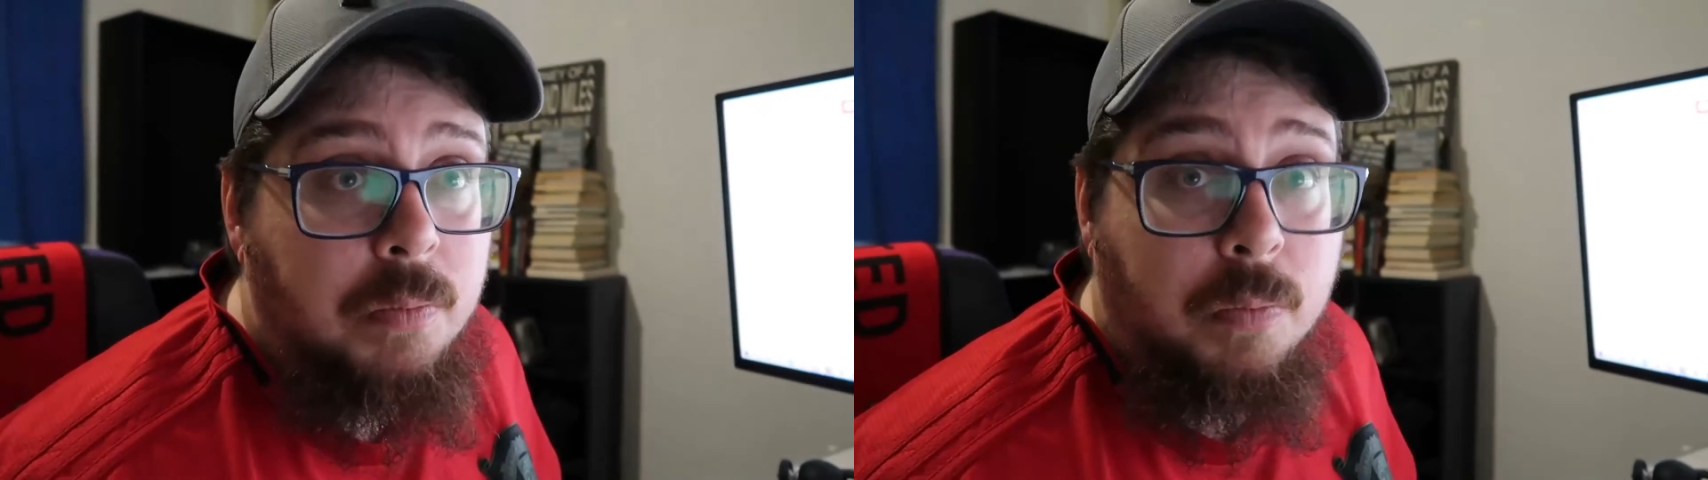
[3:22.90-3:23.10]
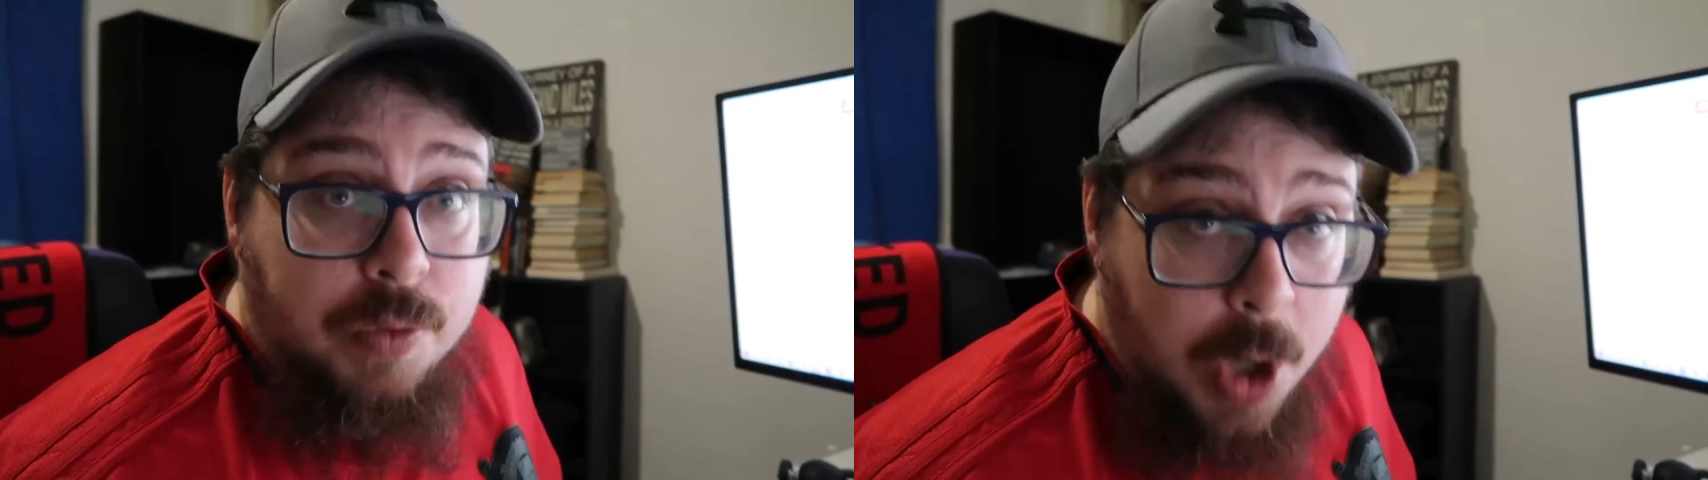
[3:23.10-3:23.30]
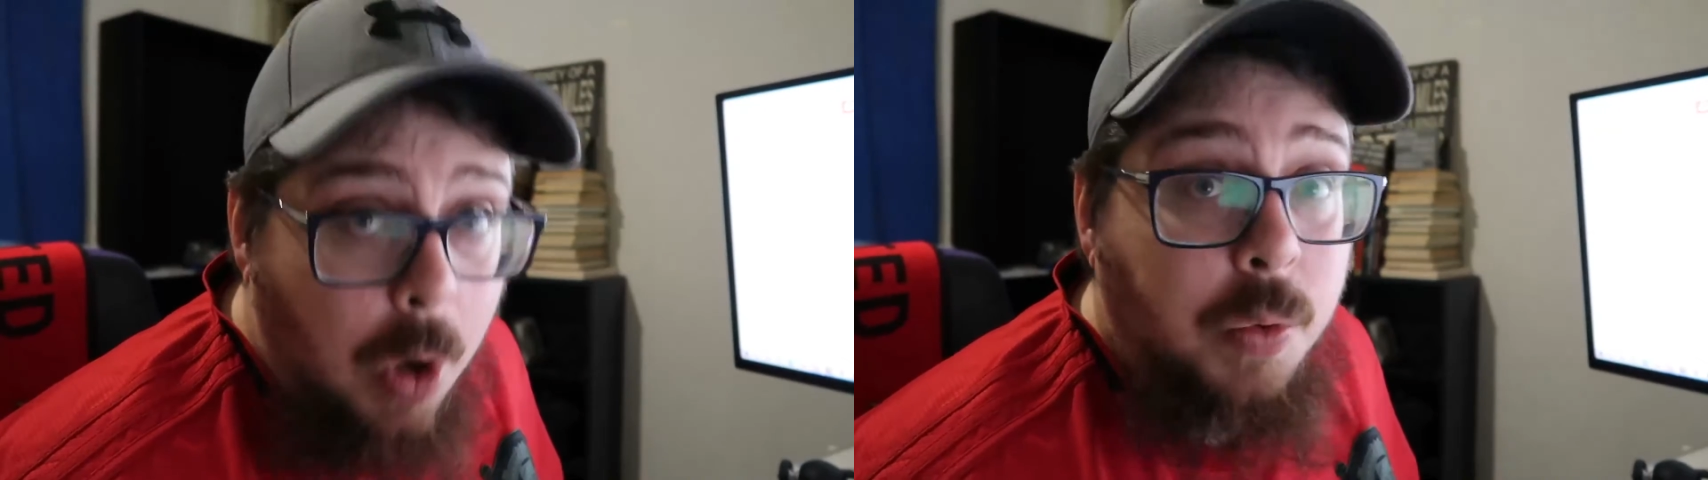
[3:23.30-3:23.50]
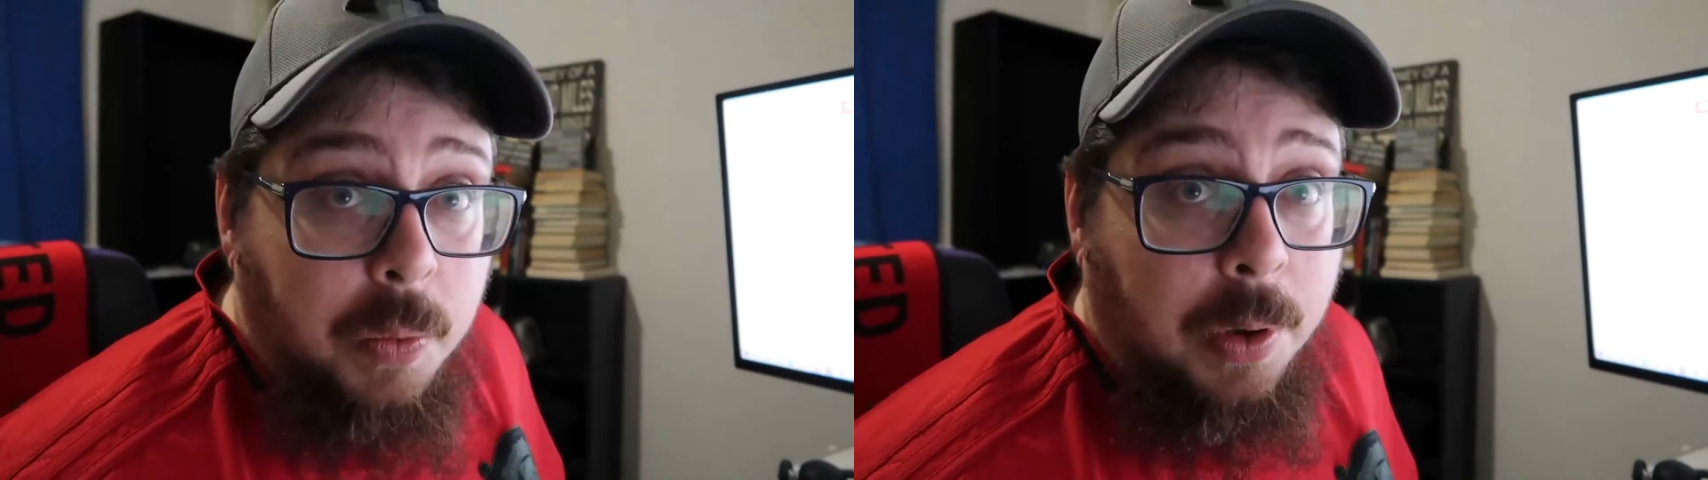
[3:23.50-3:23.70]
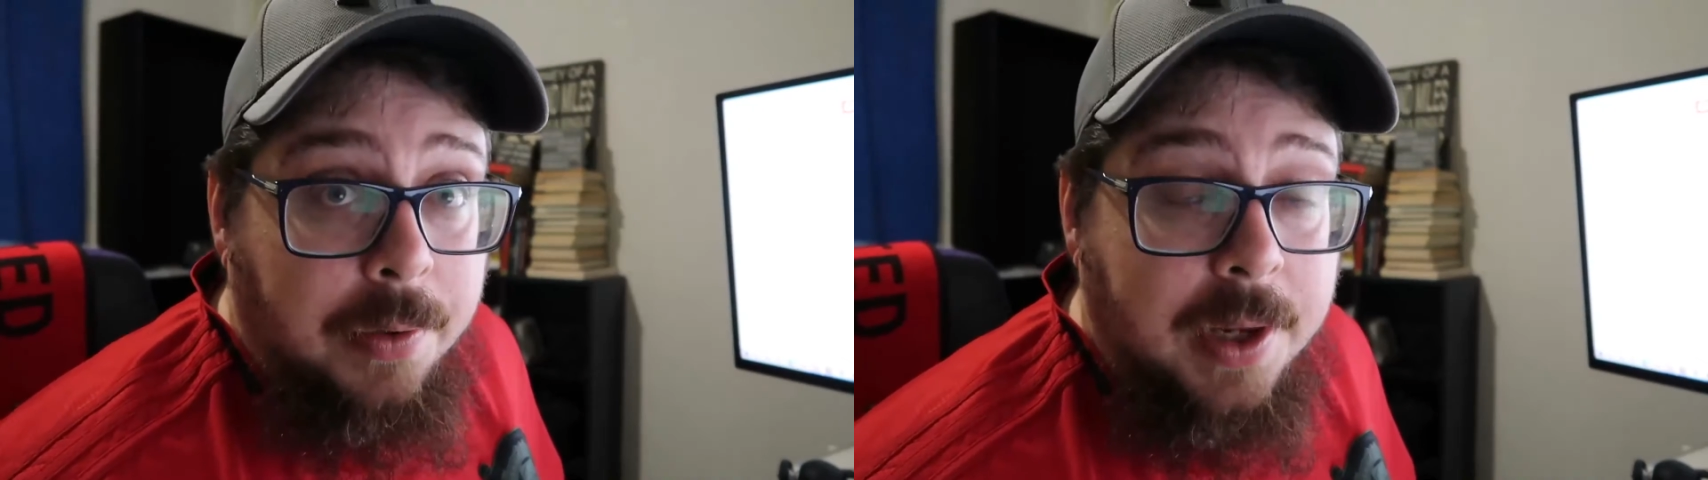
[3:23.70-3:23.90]

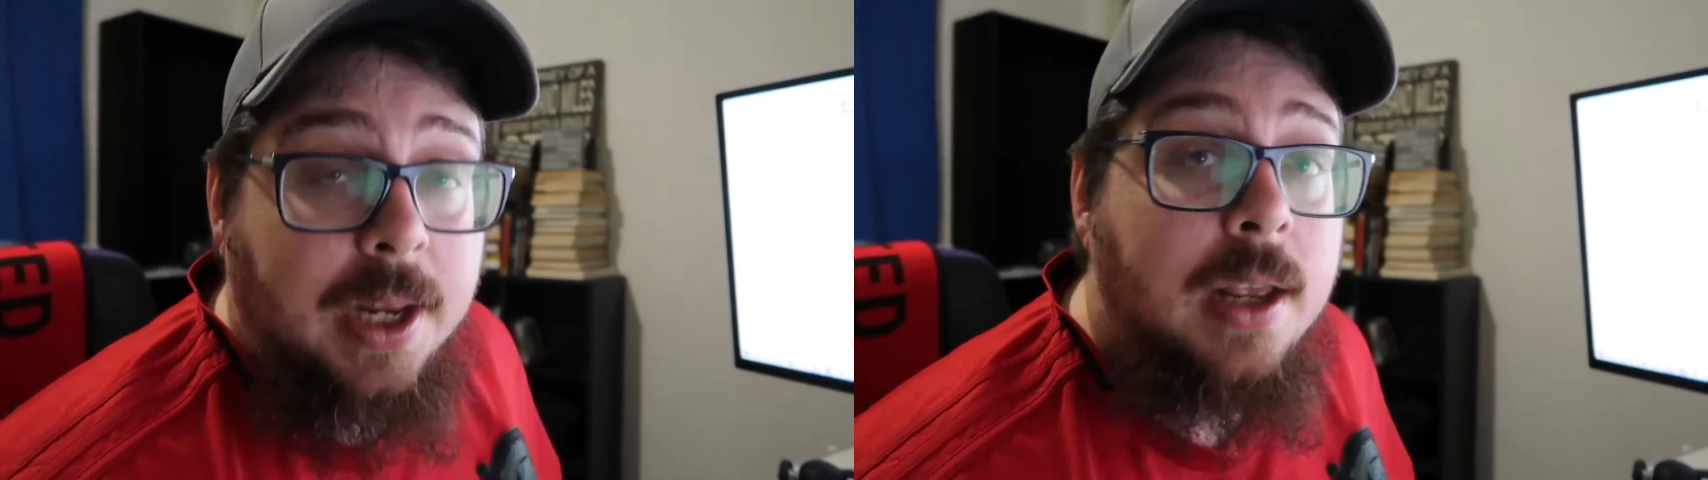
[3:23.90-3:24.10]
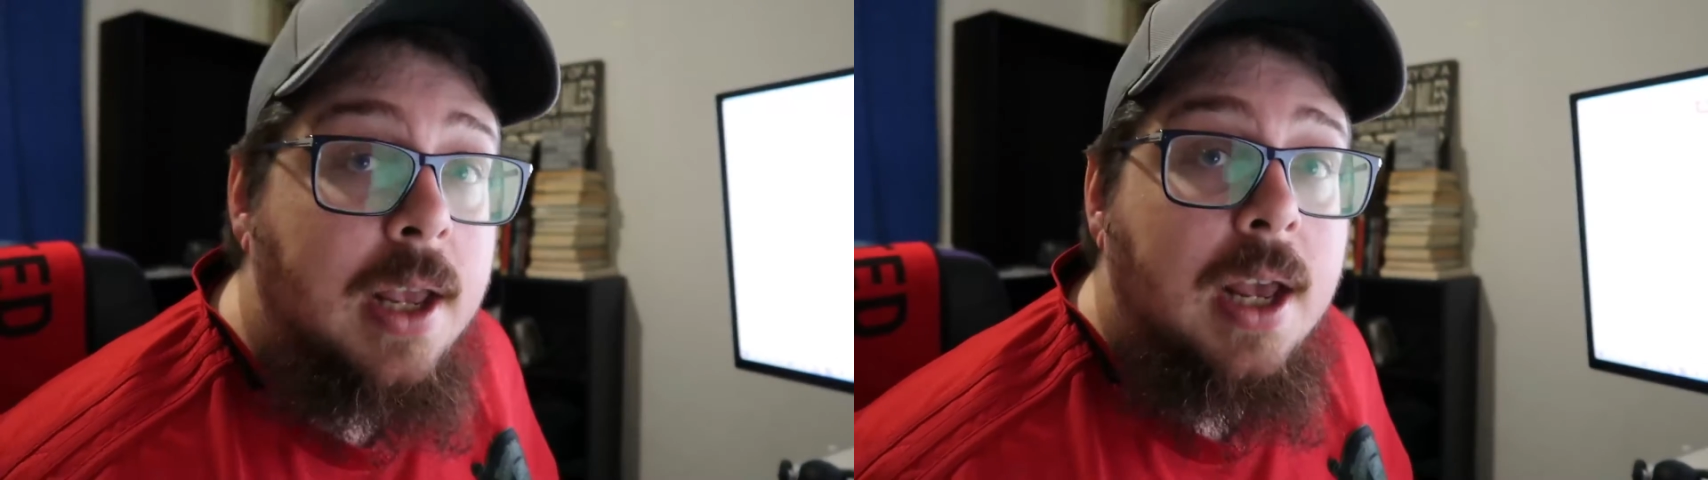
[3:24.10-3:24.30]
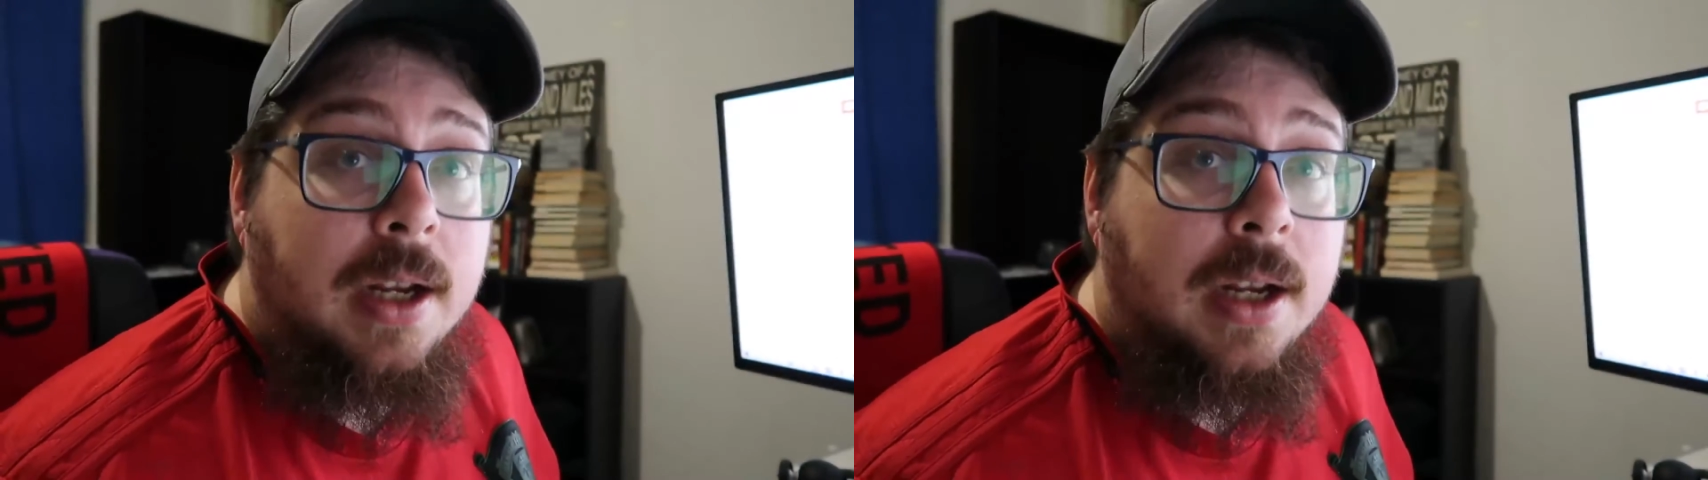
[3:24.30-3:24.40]
noteworthy